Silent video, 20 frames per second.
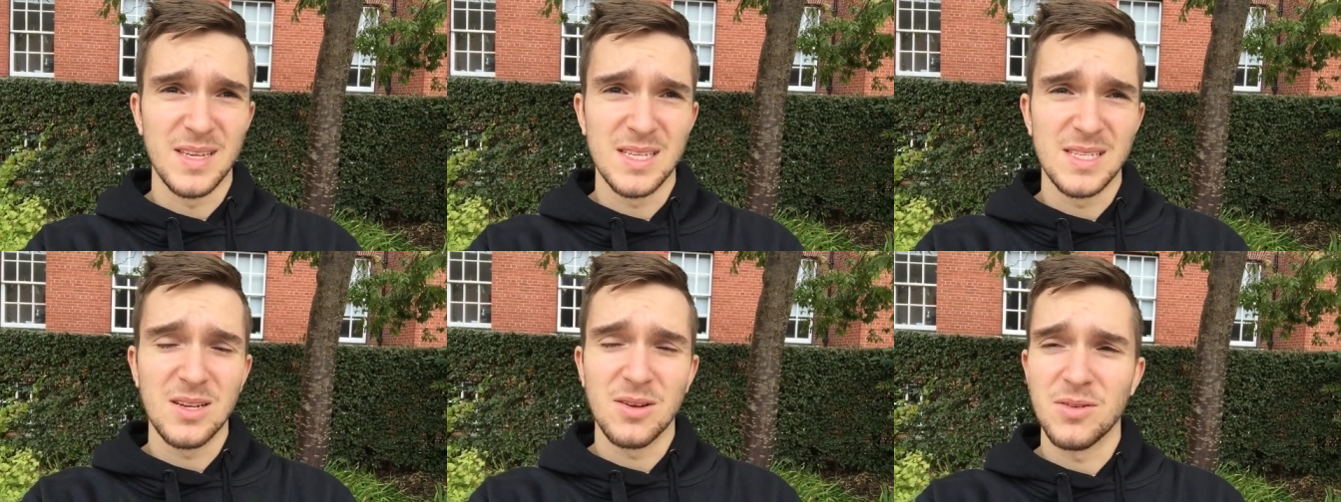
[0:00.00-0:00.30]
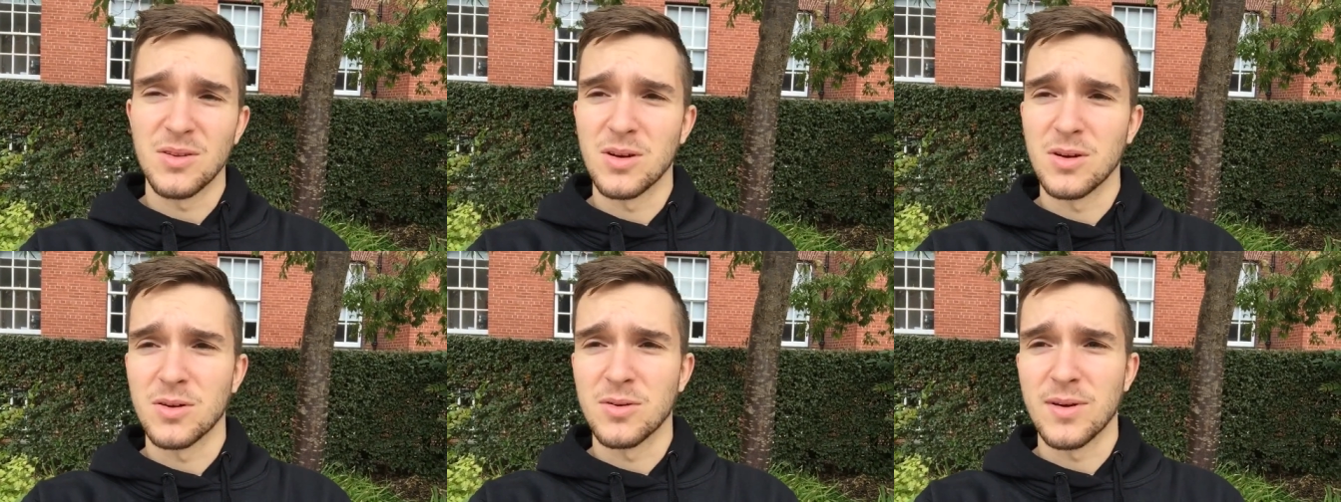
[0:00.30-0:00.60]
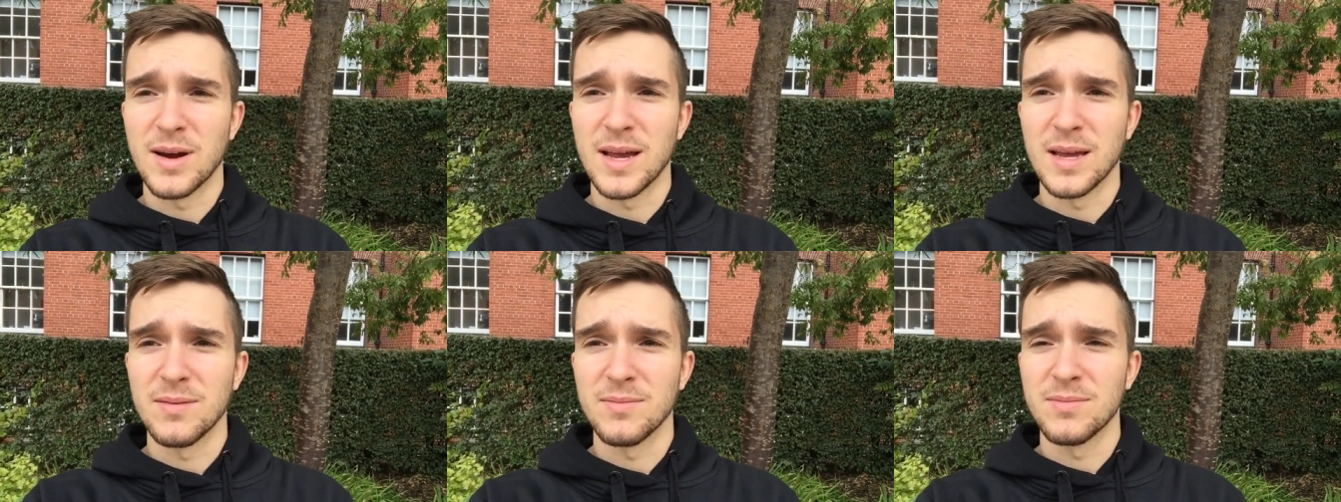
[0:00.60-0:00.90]
it's still not a
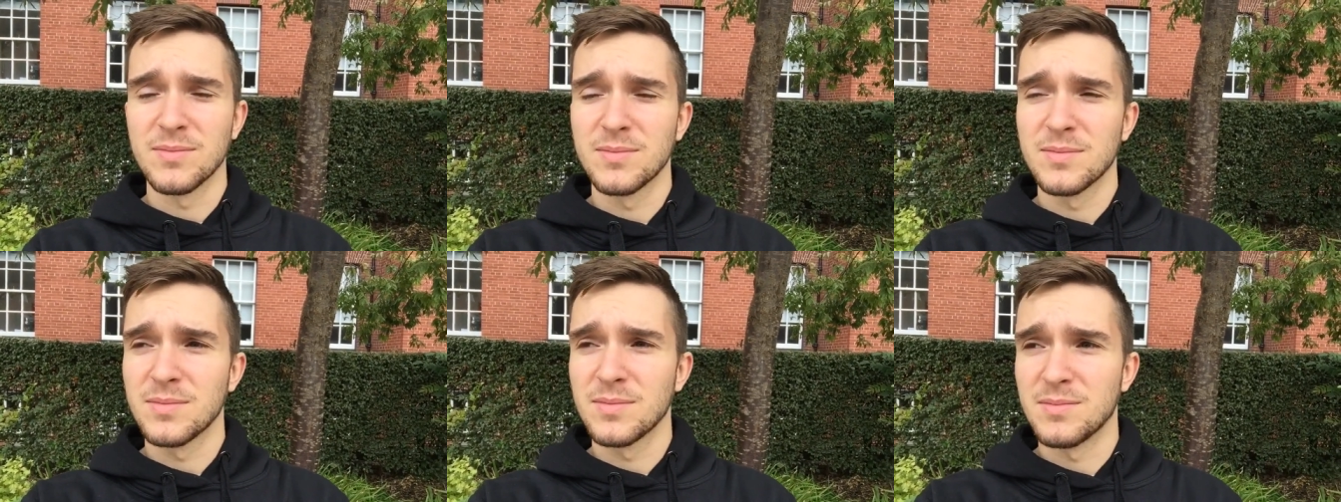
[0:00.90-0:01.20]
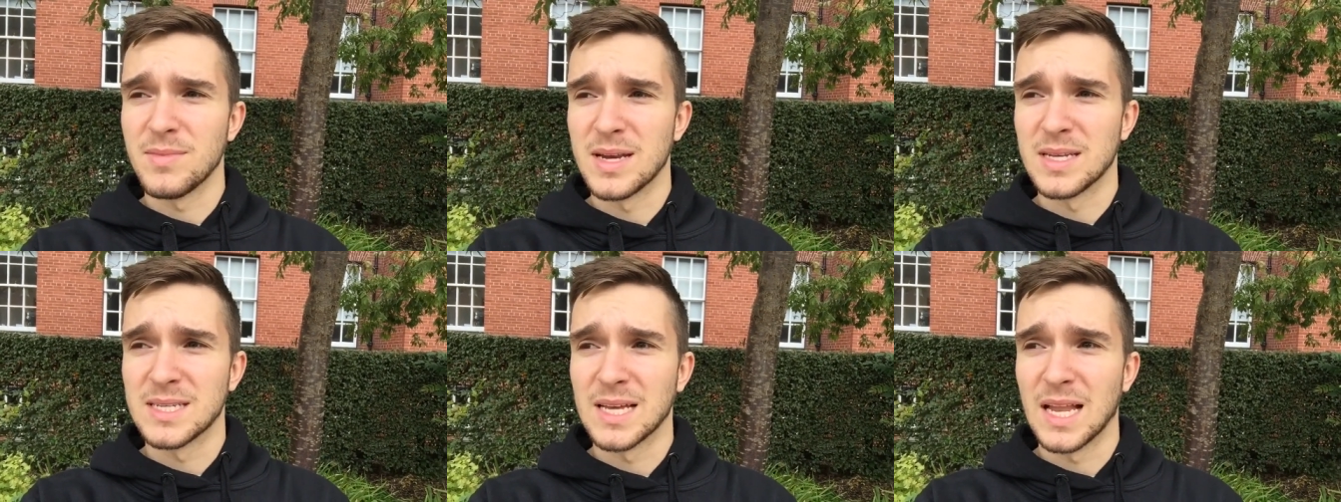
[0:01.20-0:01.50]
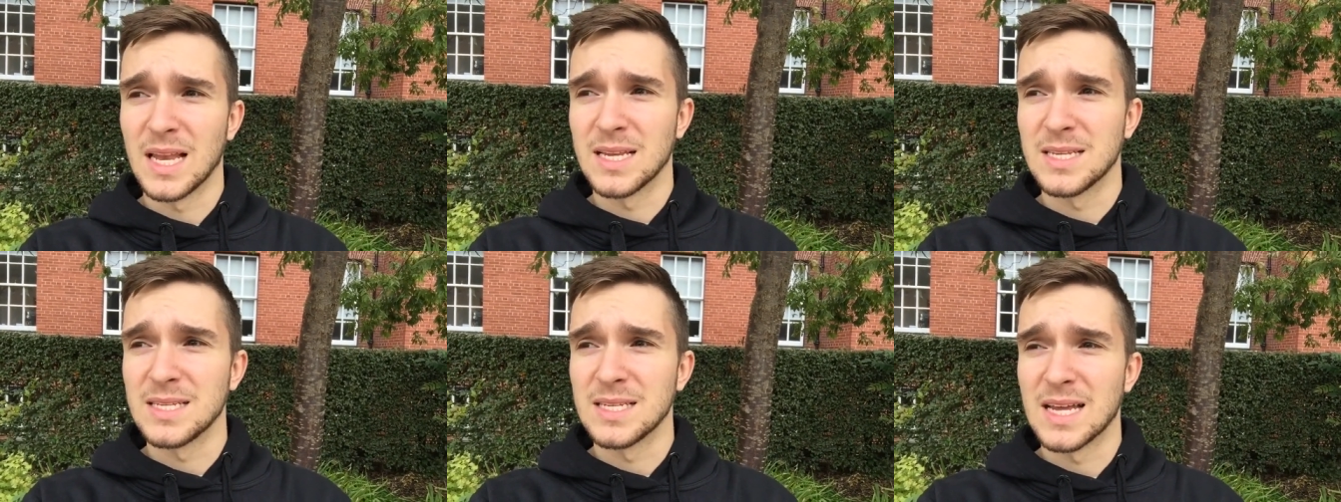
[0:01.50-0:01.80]
great
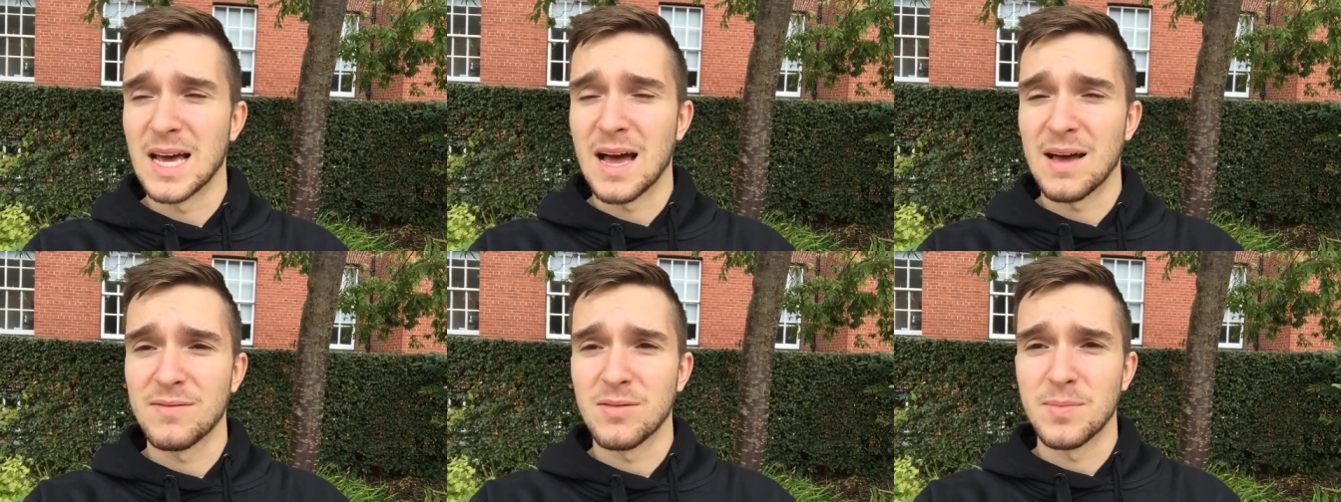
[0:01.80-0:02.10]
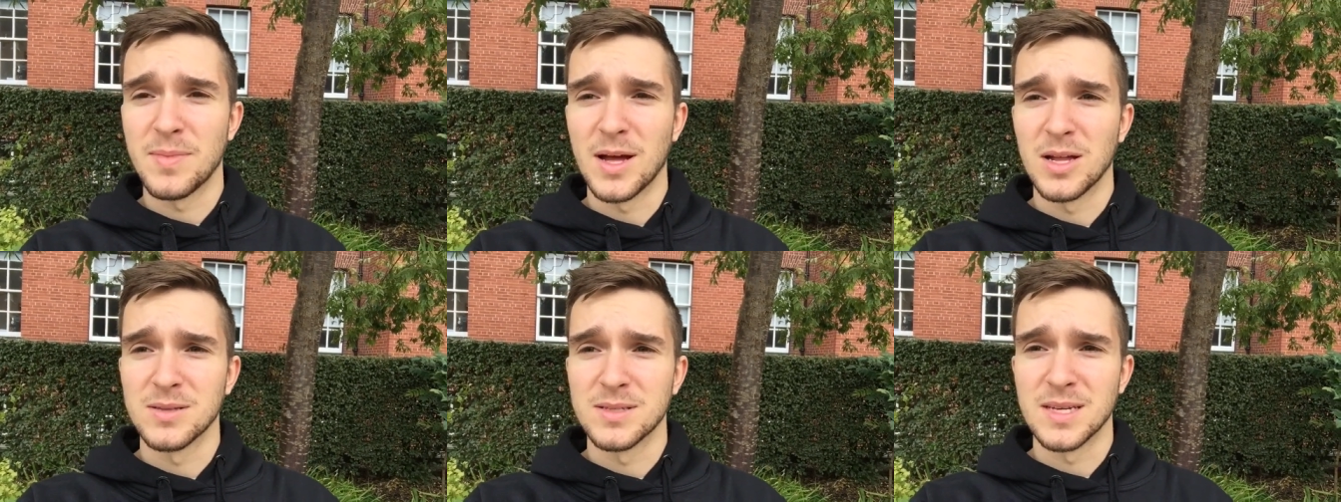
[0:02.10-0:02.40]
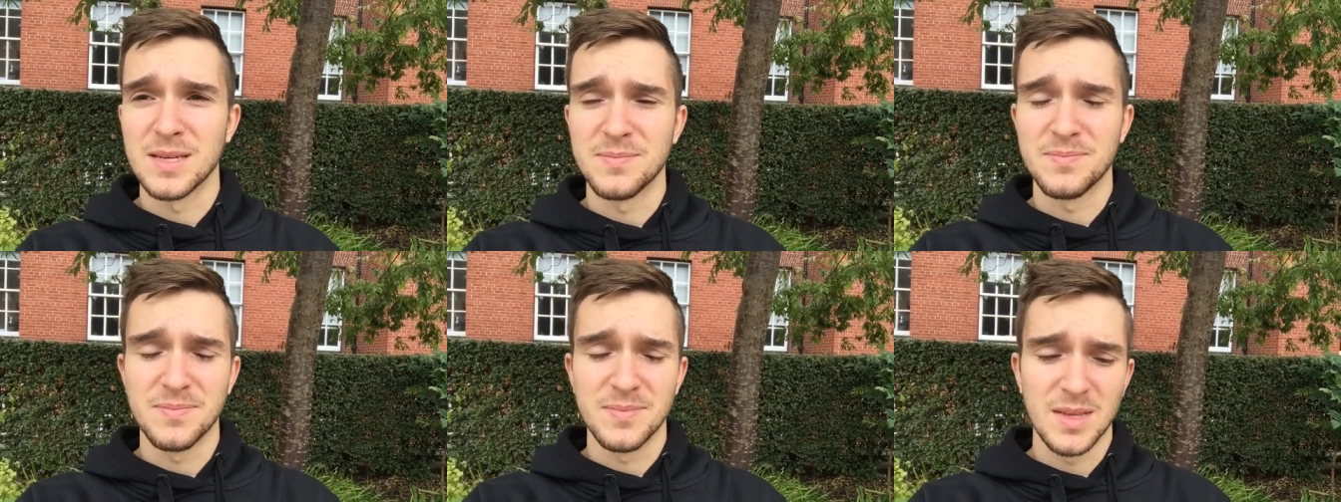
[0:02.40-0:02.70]
mentality to have about
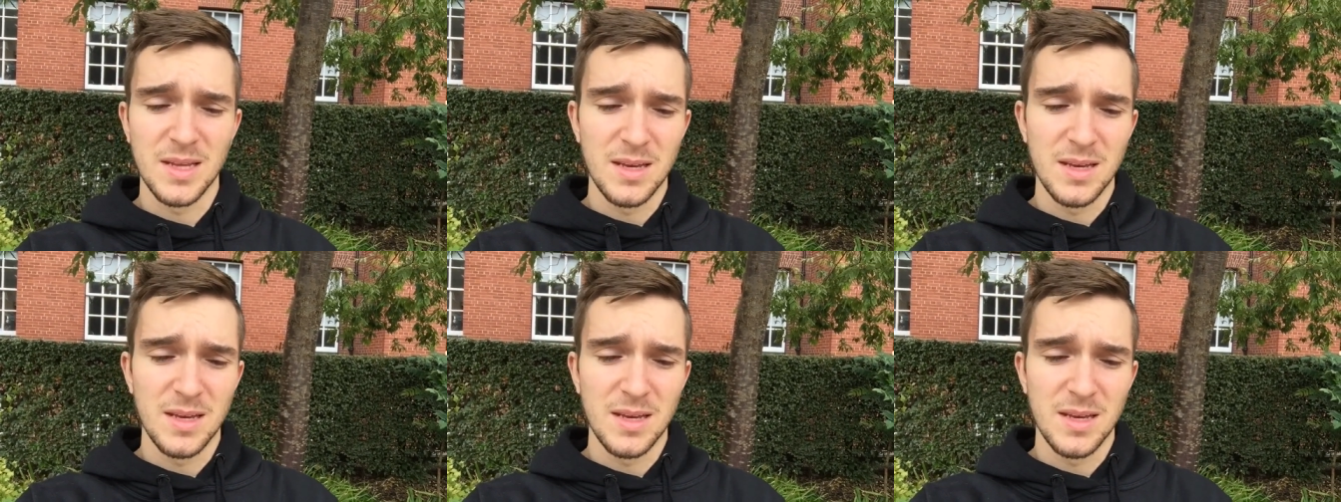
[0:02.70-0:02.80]
it,